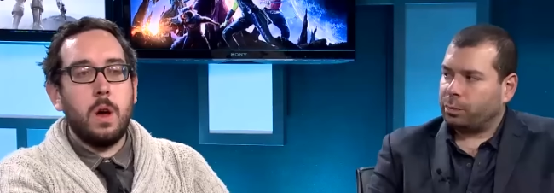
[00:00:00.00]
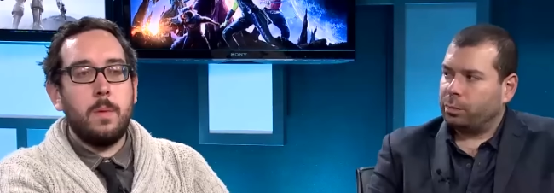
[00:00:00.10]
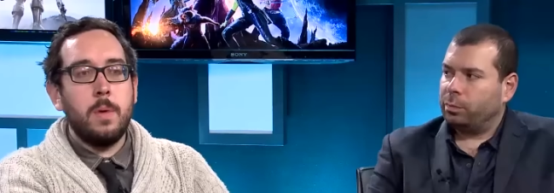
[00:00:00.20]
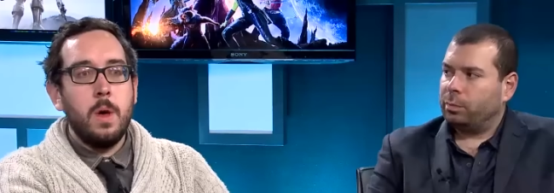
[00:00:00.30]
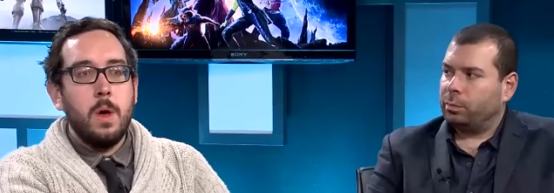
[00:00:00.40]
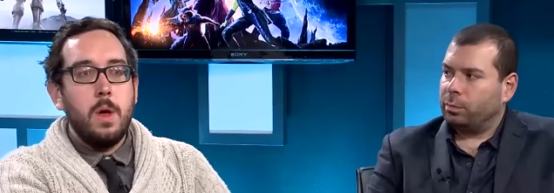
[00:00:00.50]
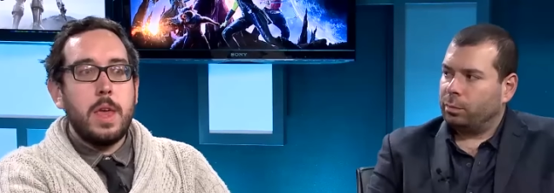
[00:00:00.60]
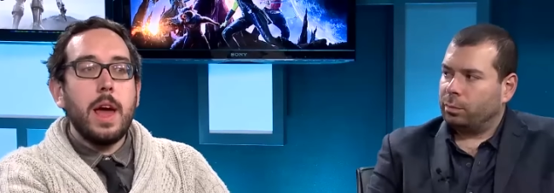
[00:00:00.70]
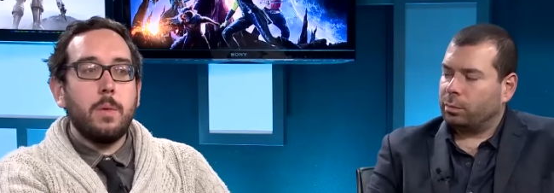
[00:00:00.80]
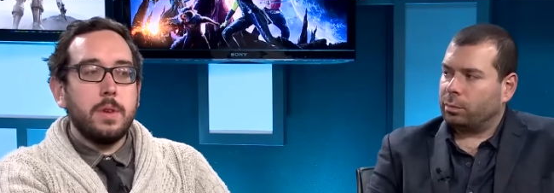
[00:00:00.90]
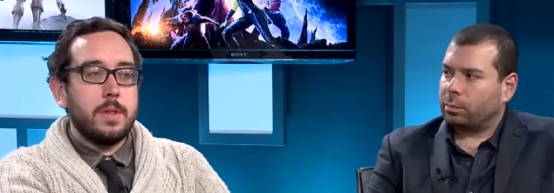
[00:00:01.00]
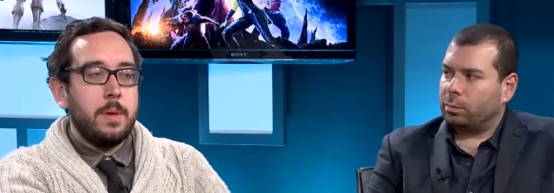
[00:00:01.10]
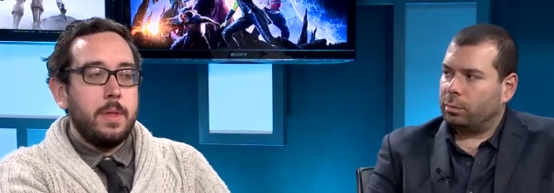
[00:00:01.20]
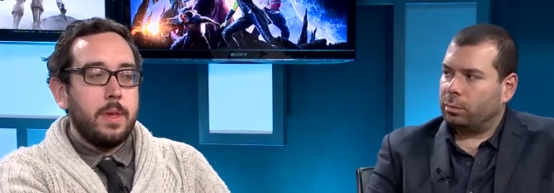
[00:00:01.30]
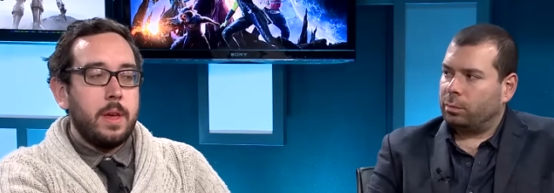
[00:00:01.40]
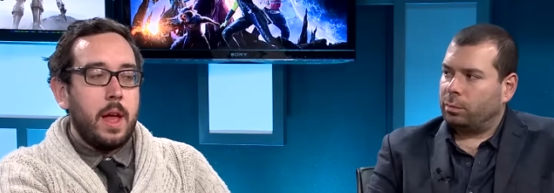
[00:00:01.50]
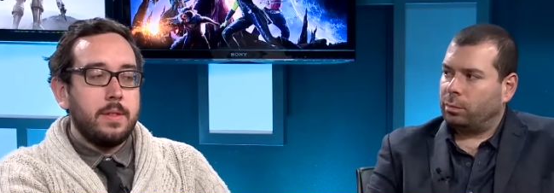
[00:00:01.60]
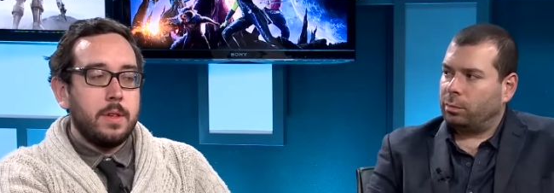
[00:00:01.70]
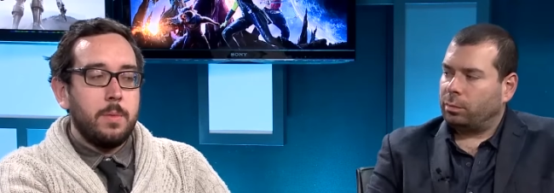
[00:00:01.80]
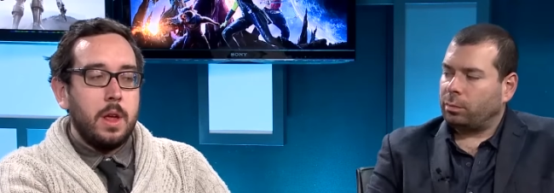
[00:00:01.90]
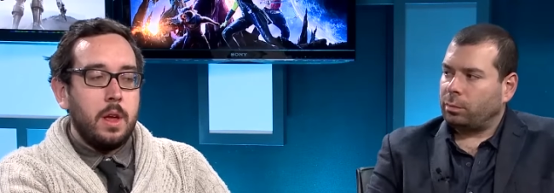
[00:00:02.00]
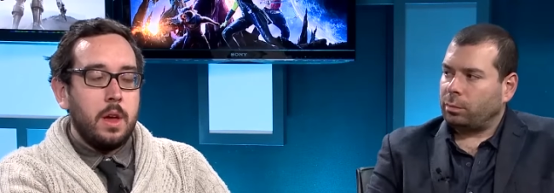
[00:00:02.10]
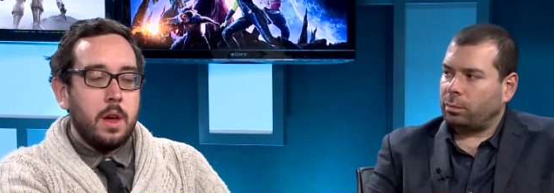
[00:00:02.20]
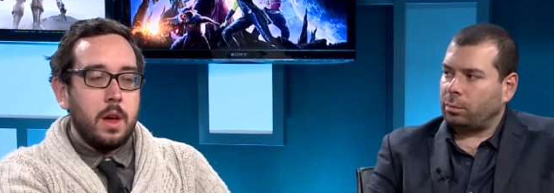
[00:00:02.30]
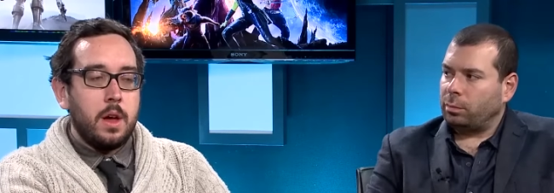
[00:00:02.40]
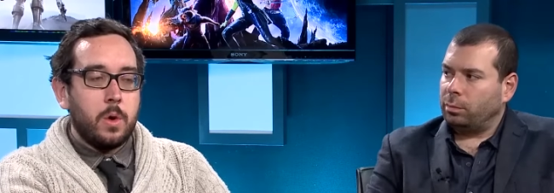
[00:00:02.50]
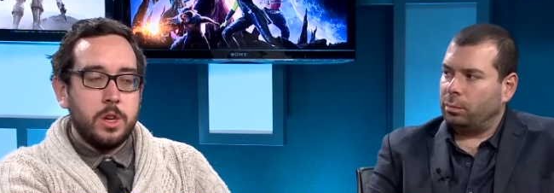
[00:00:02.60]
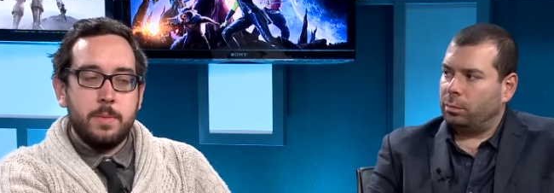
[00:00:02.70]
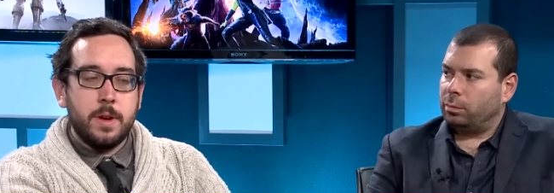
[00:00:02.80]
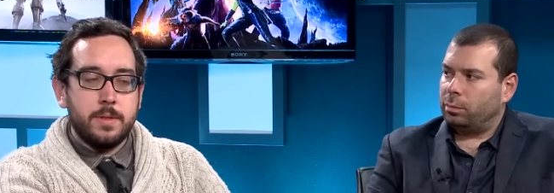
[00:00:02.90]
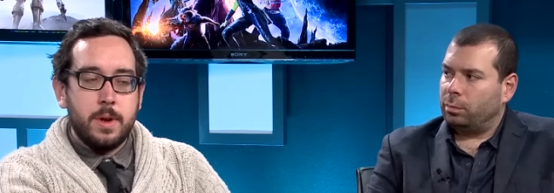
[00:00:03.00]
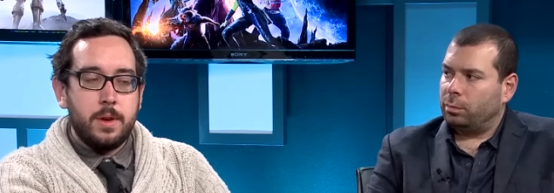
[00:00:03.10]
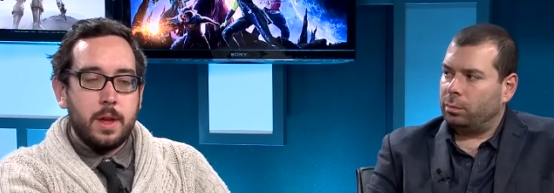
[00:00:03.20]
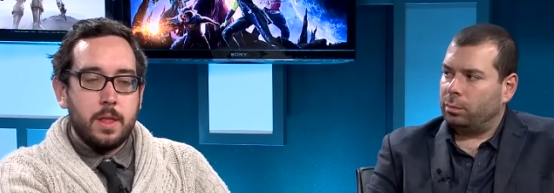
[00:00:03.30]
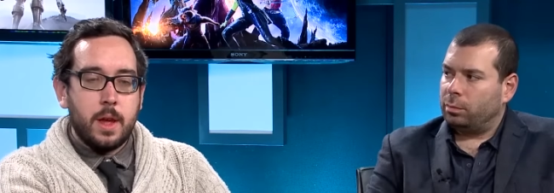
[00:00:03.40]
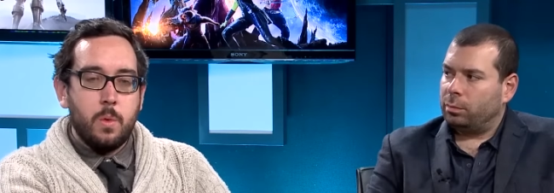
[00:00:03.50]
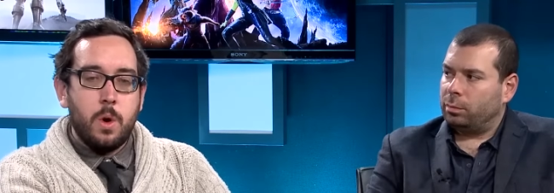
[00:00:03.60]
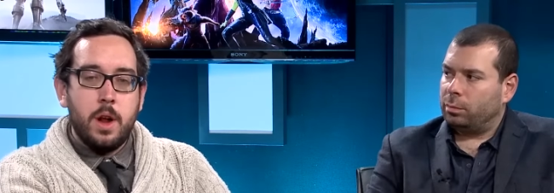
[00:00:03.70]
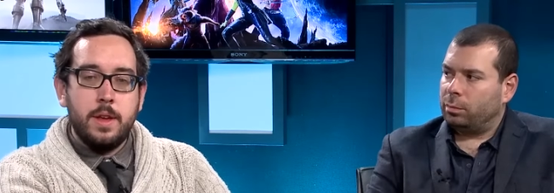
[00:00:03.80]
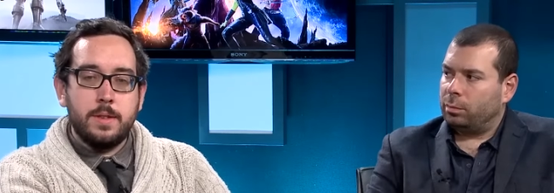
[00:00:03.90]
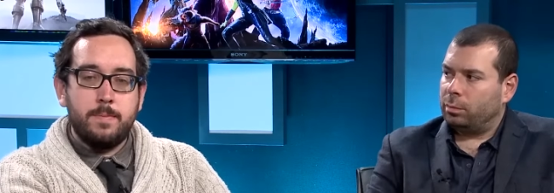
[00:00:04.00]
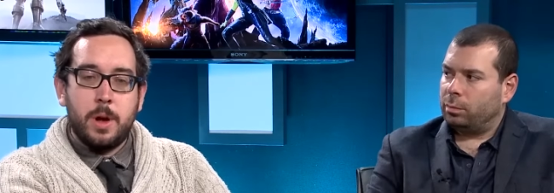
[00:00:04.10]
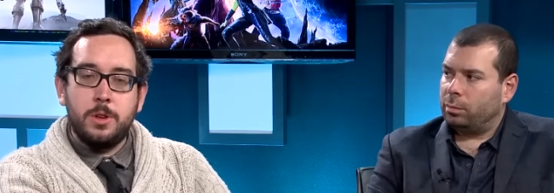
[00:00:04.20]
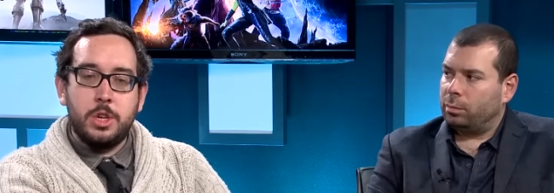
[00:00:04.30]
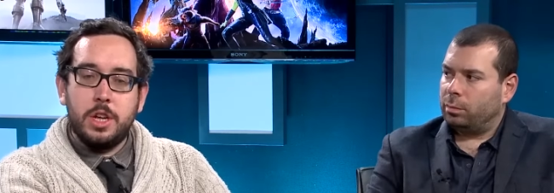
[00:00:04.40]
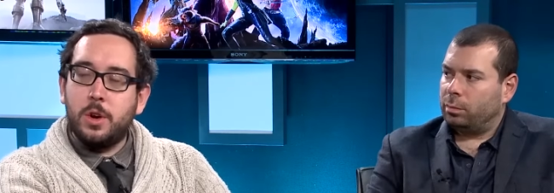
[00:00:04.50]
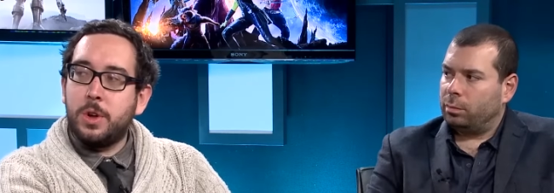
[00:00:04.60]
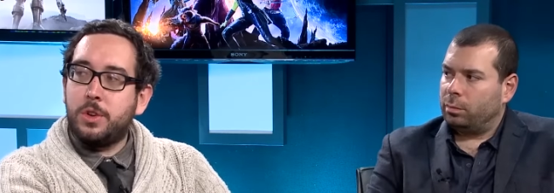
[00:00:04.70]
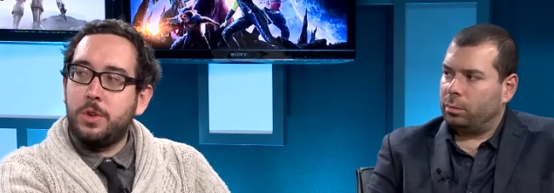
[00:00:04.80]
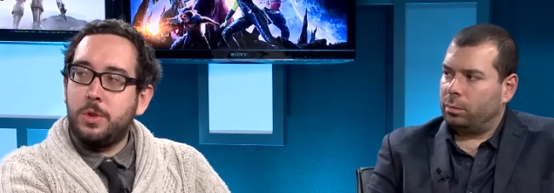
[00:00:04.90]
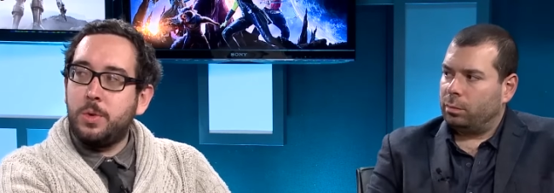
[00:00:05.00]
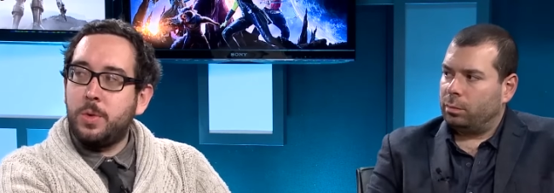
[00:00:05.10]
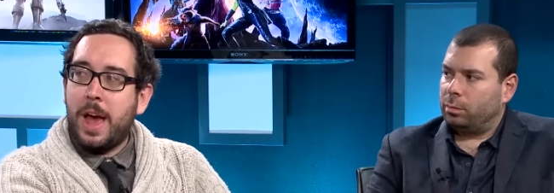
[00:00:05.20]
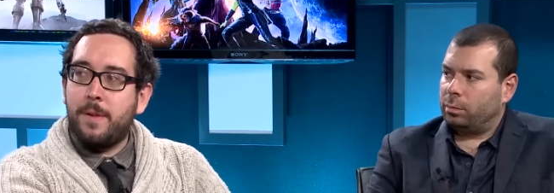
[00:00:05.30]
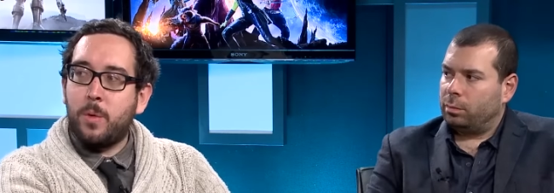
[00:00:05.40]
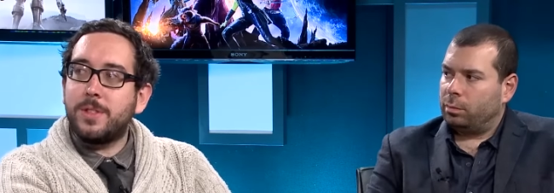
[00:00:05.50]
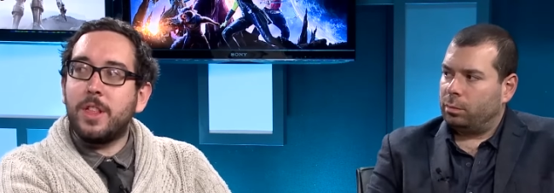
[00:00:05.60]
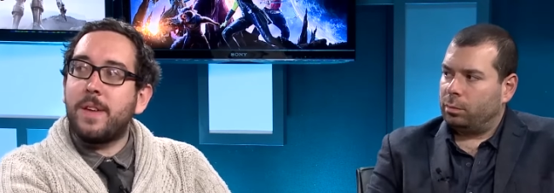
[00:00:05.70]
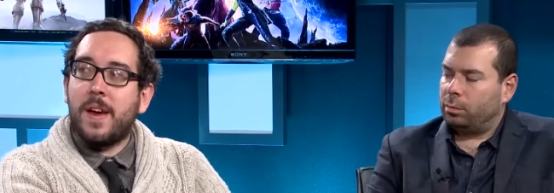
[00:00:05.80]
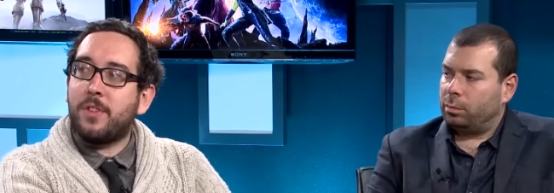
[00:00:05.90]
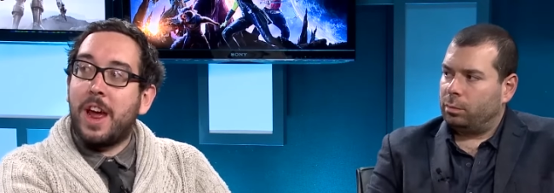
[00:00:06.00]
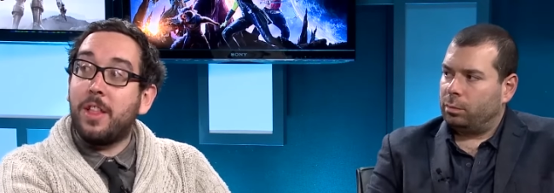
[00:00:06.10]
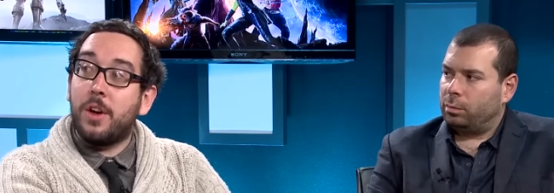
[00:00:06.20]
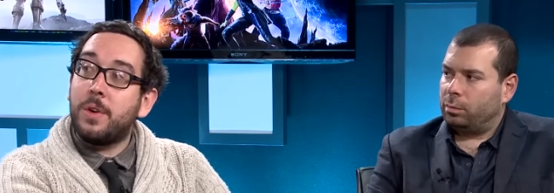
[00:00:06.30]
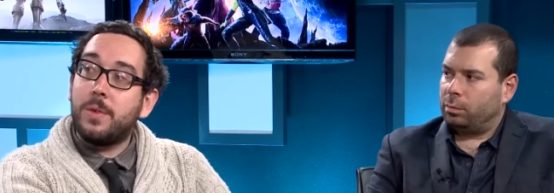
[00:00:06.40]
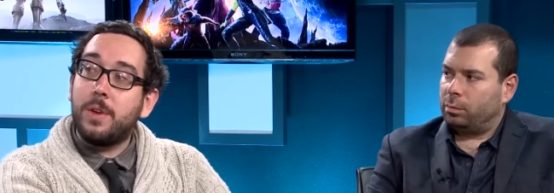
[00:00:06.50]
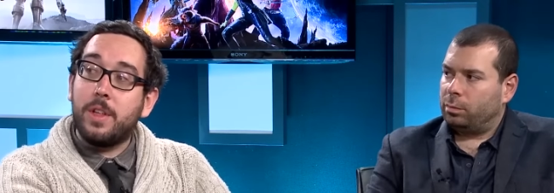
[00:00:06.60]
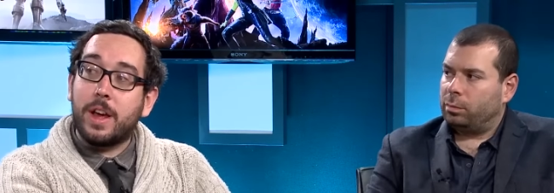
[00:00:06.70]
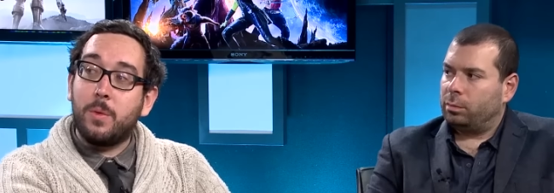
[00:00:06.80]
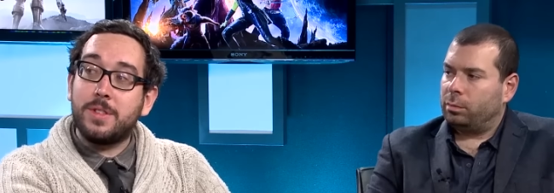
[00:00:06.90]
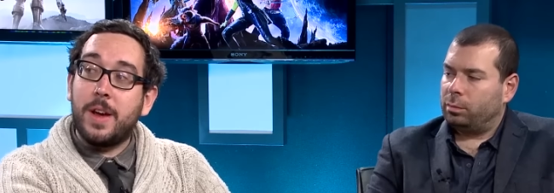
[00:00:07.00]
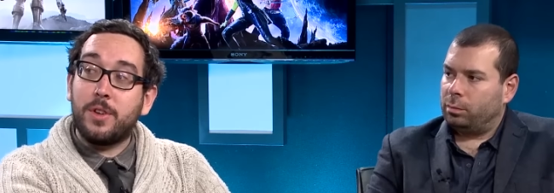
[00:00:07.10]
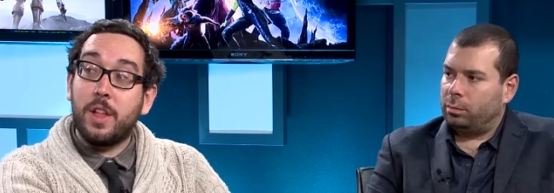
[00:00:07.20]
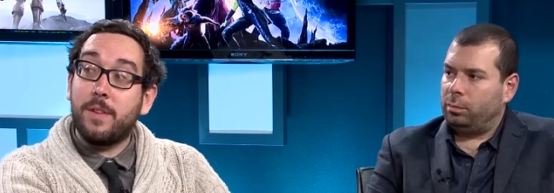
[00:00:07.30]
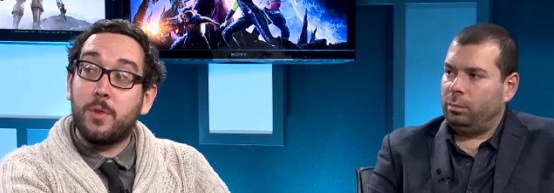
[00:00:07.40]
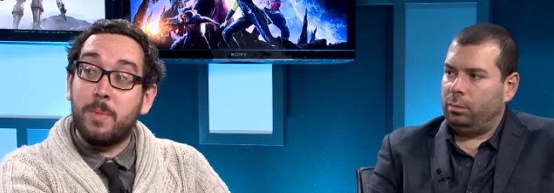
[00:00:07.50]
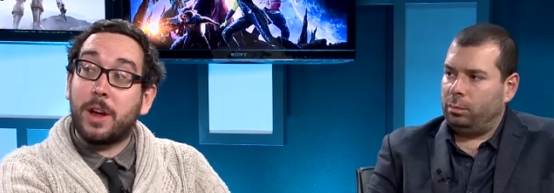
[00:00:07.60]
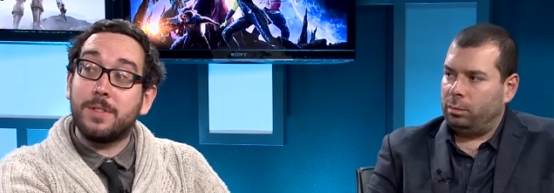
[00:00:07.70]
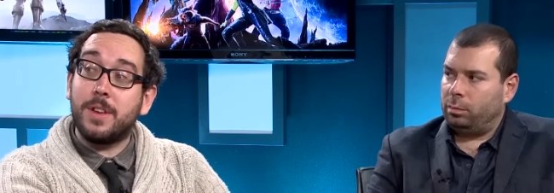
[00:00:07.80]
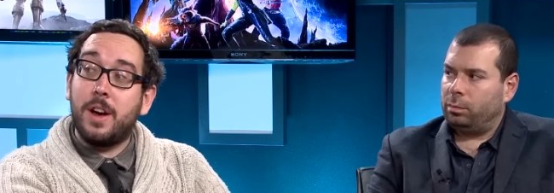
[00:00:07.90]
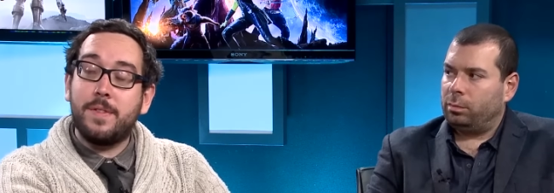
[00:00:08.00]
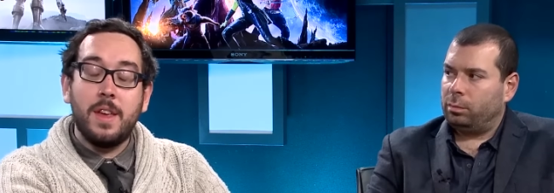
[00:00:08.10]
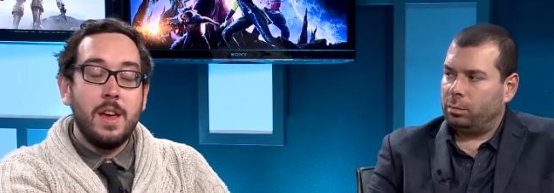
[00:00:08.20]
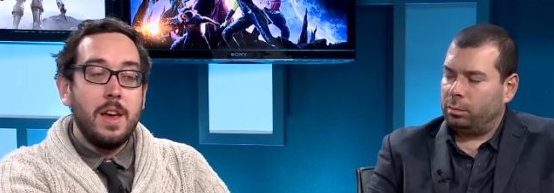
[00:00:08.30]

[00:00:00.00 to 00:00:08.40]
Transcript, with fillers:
Speaker 1: Um, yeah, and it was, I mean, they had so many uh, question marks around it. Like, what is Bungie going to do? what's life after Halo? Mm -hmm. Like, what's after life with Microsoft?